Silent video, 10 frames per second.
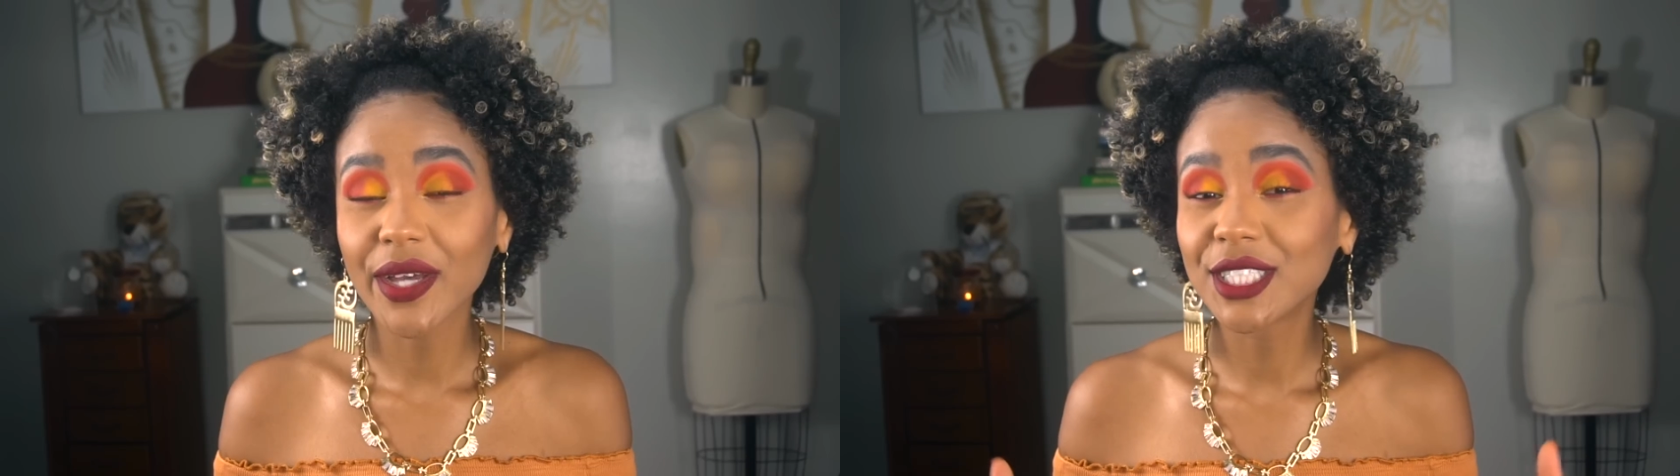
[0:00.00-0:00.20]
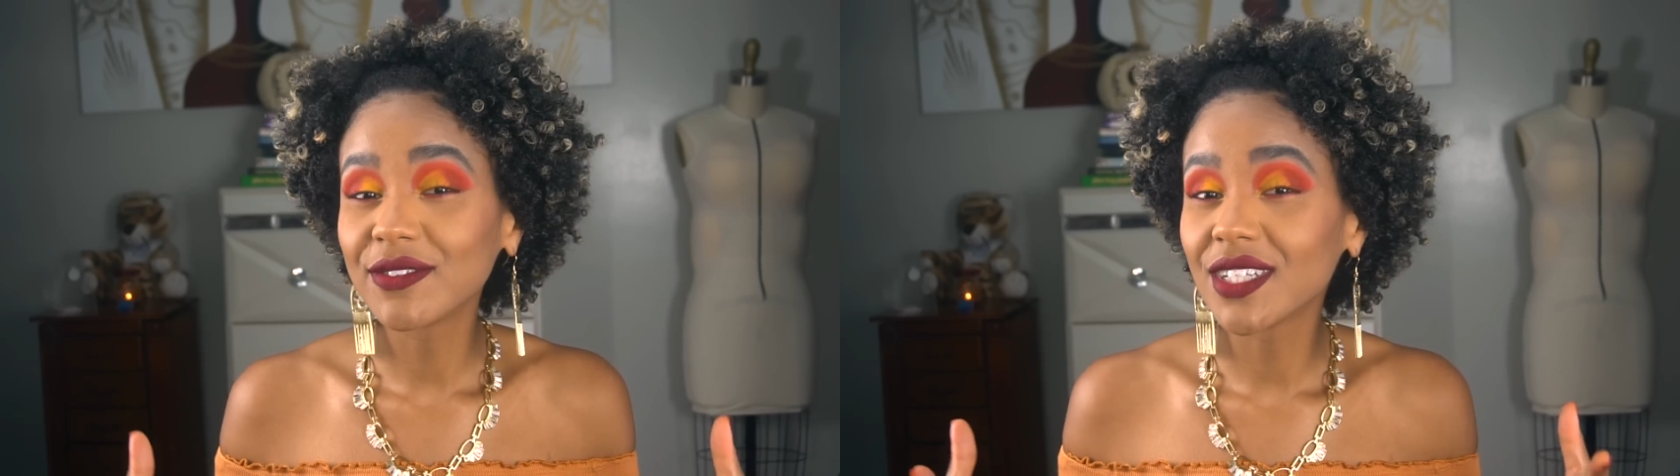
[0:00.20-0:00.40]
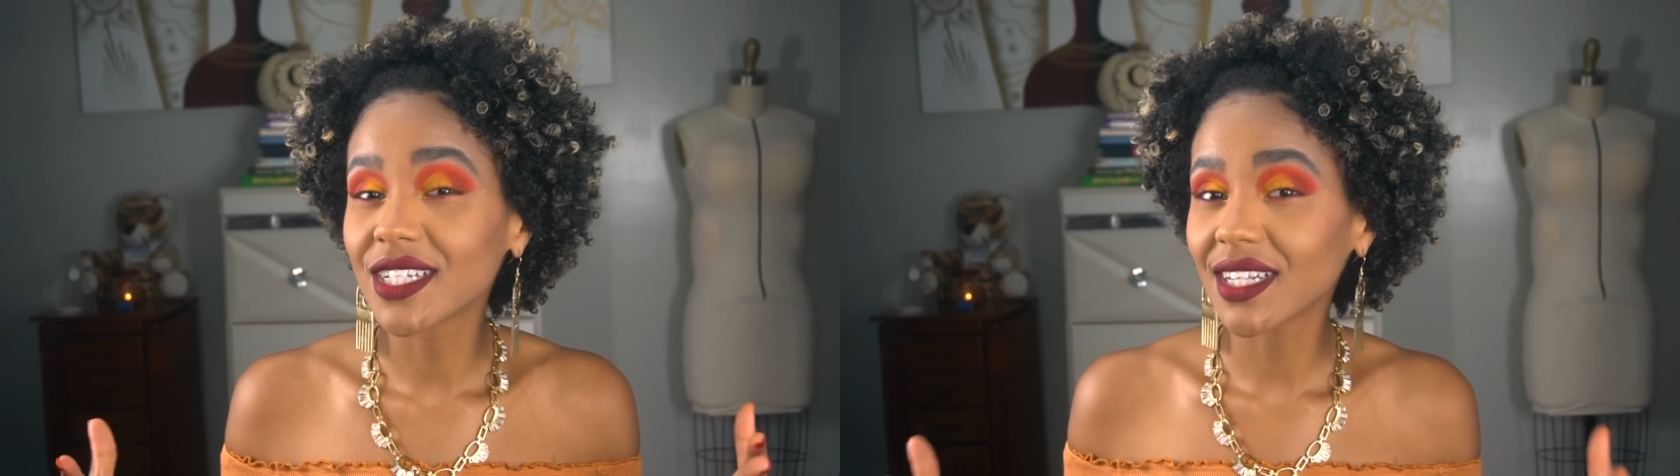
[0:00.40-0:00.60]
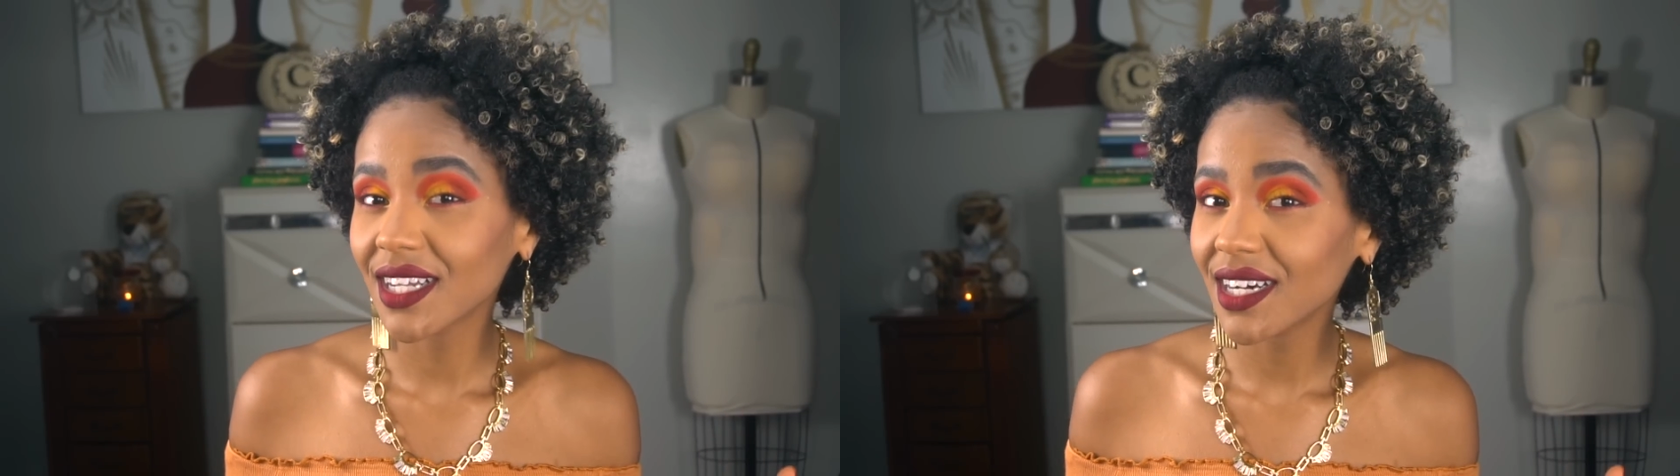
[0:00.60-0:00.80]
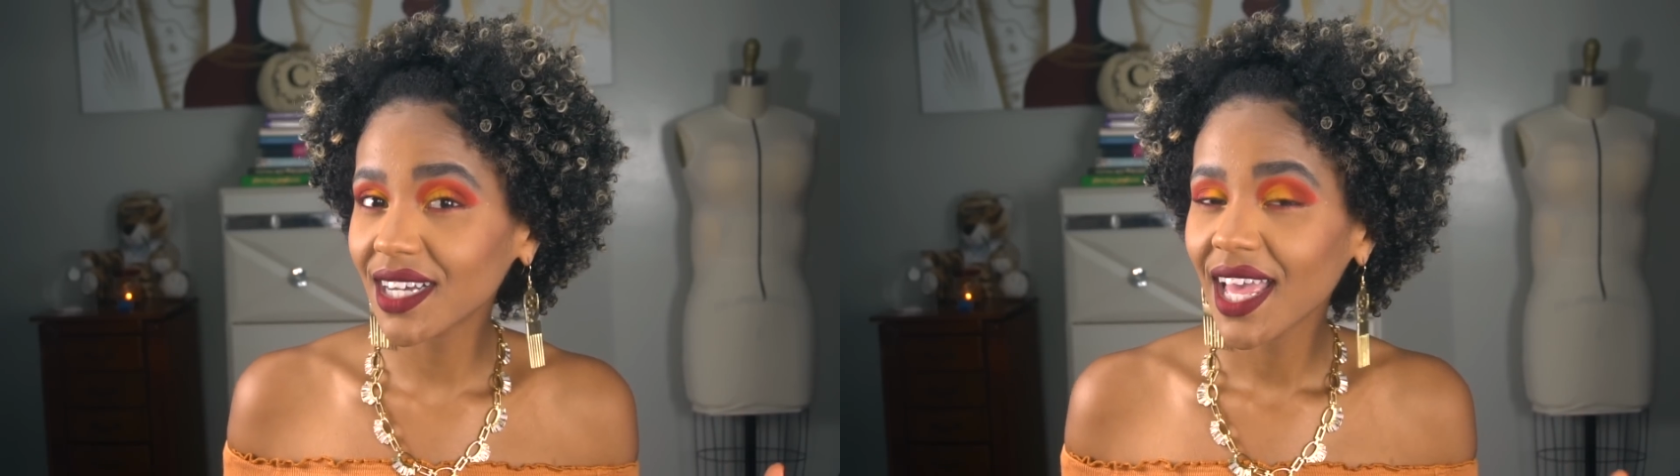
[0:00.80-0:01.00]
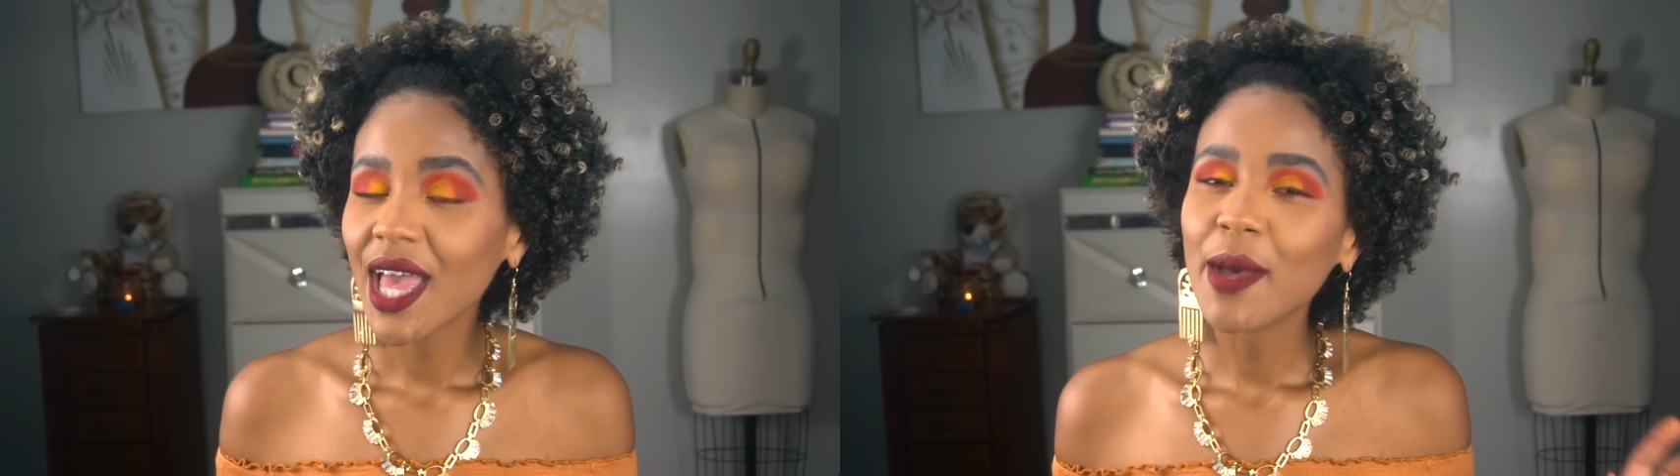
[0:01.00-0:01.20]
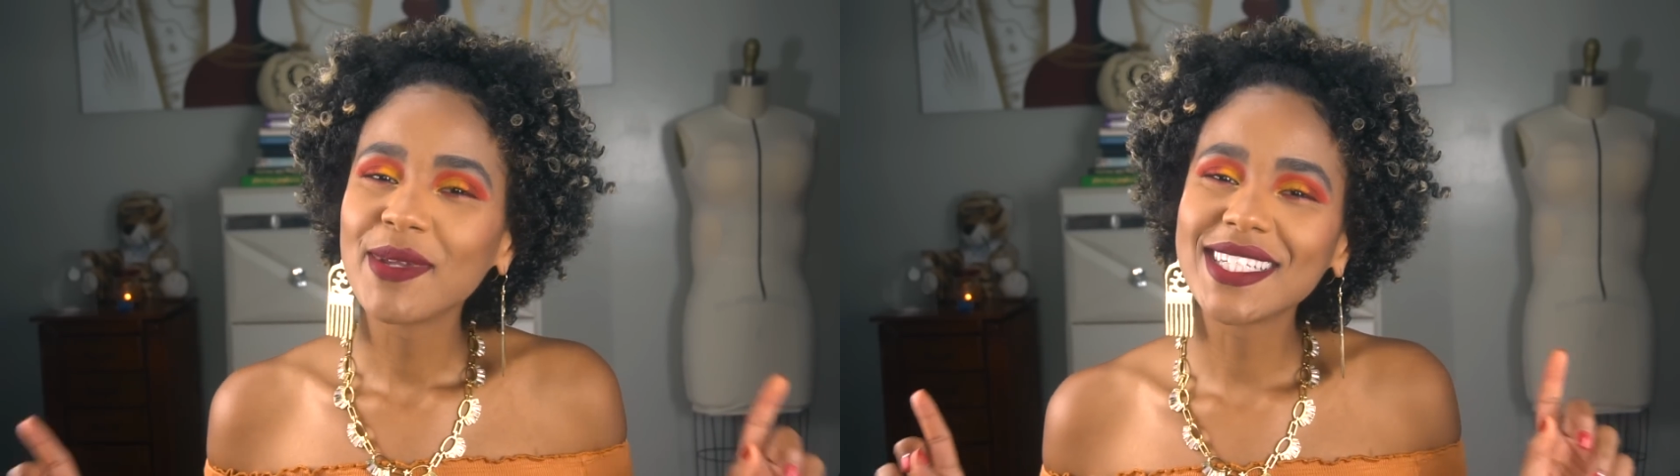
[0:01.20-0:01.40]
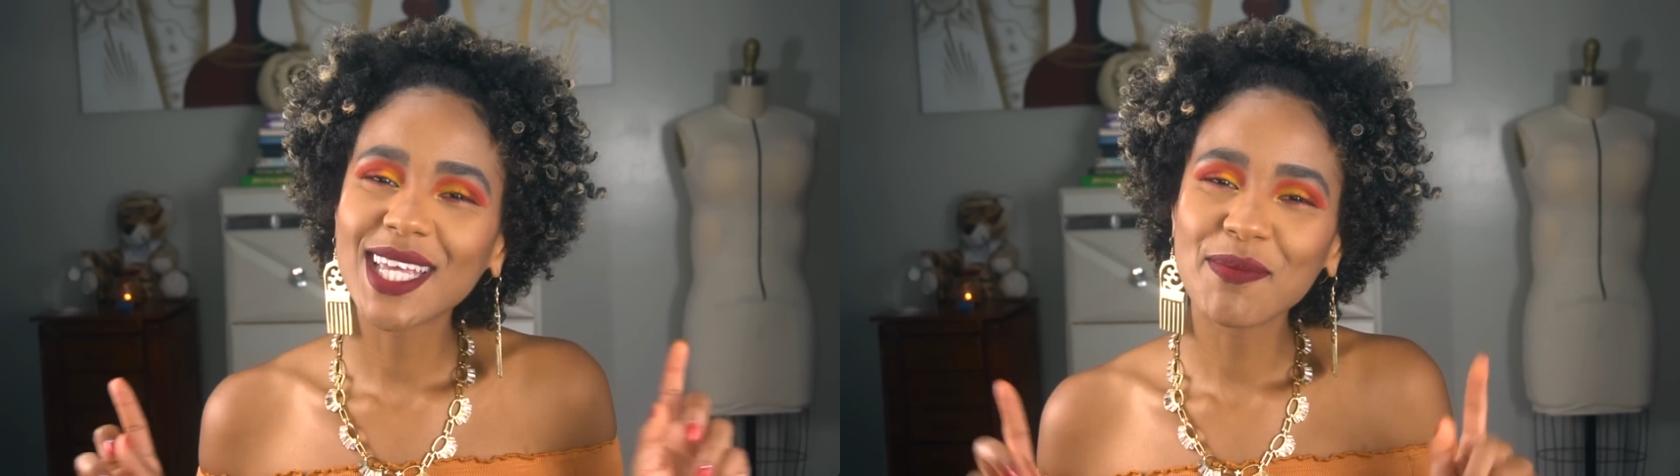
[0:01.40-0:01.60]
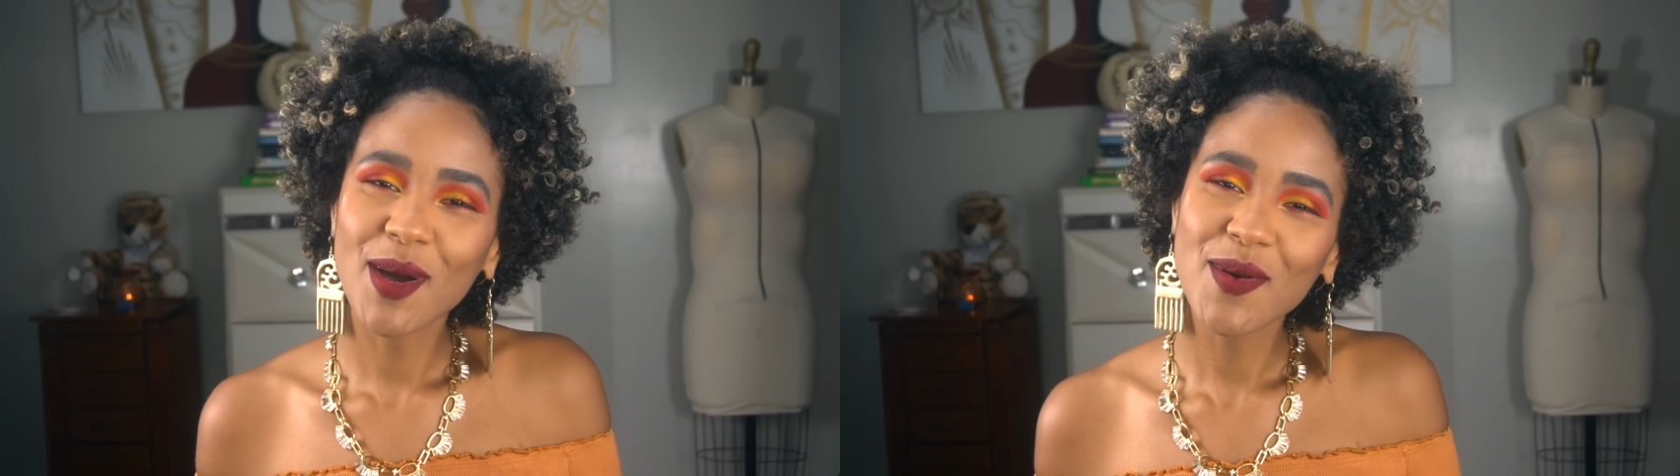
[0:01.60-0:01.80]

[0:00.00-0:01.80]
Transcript: achieve this look, please keep on